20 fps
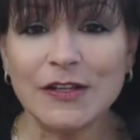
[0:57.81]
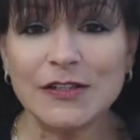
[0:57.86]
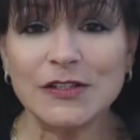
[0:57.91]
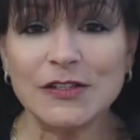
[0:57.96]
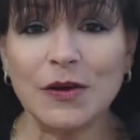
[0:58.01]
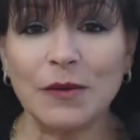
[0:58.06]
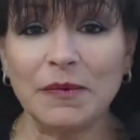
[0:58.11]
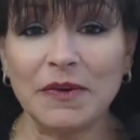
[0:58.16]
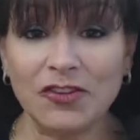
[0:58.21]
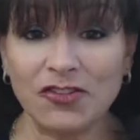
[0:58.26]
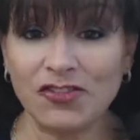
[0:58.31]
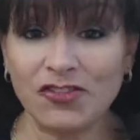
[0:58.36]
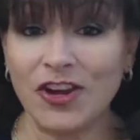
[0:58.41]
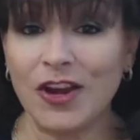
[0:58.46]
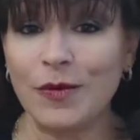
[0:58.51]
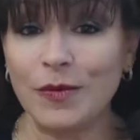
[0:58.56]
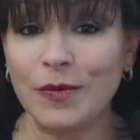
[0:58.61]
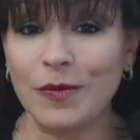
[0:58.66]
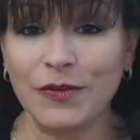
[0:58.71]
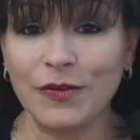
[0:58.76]
So I'm going to
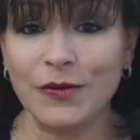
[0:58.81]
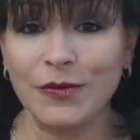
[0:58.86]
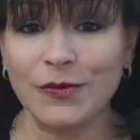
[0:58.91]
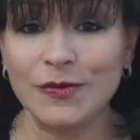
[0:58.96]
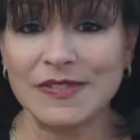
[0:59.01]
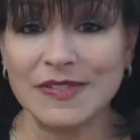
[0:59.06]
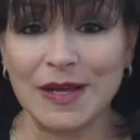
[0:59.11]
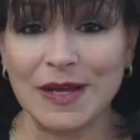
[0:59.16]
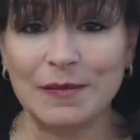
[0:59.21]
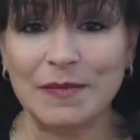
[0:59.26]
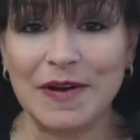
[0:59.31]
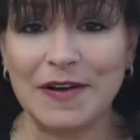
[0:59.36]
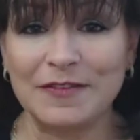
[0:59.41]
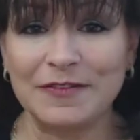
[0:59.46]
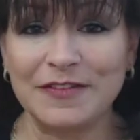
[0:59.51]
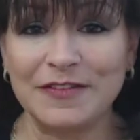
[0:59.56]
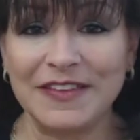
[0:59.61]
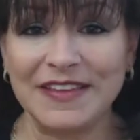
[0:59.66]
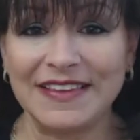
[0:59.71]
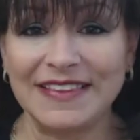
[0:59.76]
share with you some
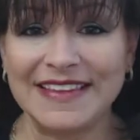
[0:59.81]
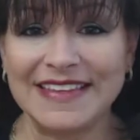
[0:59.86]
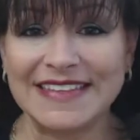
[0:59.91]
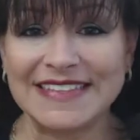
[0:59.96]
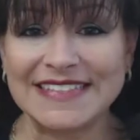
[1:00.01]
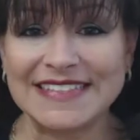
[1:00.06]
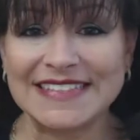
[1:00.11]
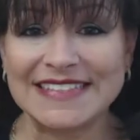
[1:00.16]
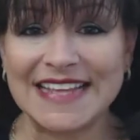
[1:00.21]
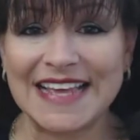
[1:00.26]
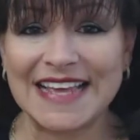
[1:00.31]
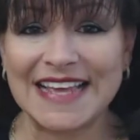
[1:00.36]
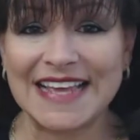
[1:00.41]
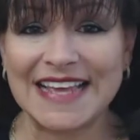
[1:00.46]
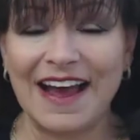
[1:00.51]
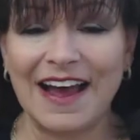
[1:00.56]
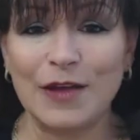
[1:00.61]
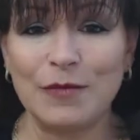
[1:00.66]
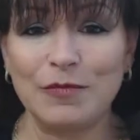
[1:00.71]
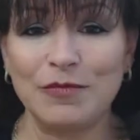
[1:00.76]
of the things that
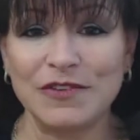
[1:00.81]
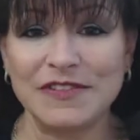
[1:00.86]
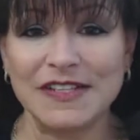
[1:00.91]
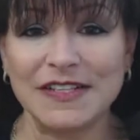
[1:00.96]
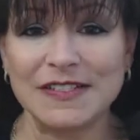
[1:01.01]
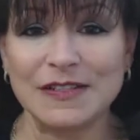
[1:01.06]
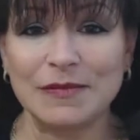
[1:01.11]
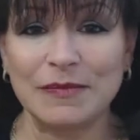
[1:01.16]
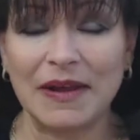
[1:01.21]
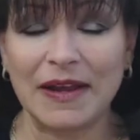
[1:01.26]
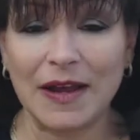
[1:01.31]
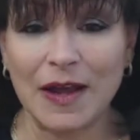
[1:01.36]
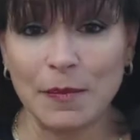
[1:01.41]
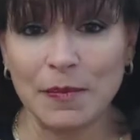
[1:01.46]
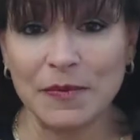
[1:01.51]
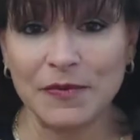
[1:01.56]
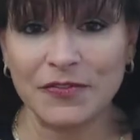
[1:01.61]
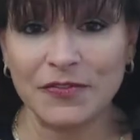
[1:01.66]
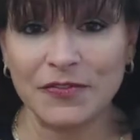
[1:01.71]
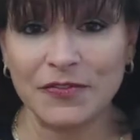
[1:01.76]
I present to my
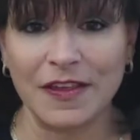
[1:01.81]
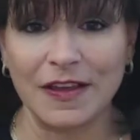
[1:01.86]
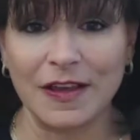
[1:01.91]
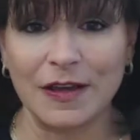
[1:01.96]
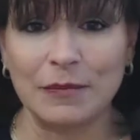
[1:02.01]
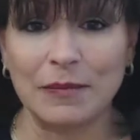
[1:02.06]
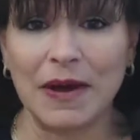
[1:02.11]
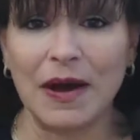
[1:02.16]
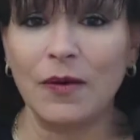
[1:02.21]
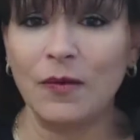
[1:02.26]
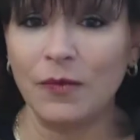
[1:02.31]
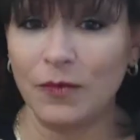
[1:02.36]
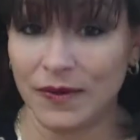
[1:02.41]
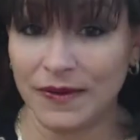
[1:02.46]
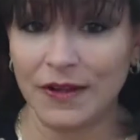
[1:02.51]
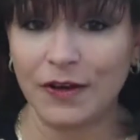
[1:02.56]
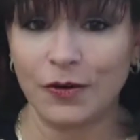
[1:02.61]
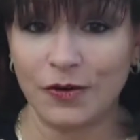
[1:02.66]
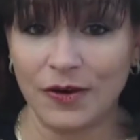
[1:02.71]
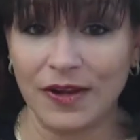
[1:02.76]
couples to think about
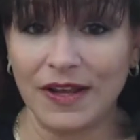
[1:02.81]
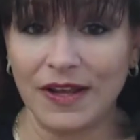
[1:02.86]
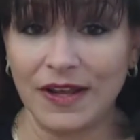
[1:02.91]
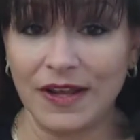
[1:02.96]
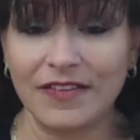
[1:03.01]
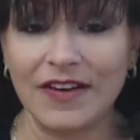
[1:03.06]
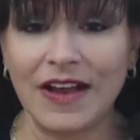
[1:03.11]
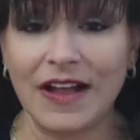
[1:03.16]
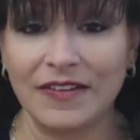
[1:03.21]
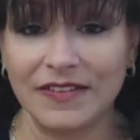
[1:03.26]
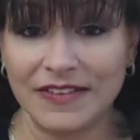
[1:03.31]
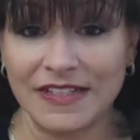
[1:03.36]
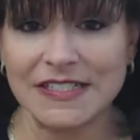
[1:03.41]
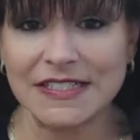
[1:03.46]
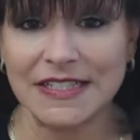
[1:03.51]
when they're creating their holiday